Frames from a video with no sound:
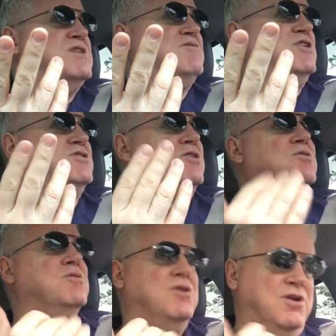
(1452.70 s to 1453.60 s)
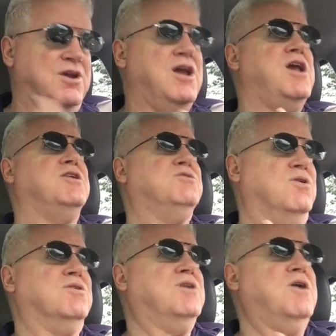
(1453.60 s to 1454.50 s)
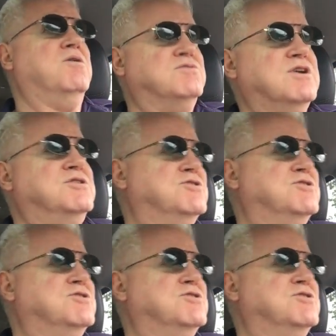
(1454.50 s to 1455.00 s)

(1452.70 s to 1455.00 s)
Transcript: 72, he took care of St.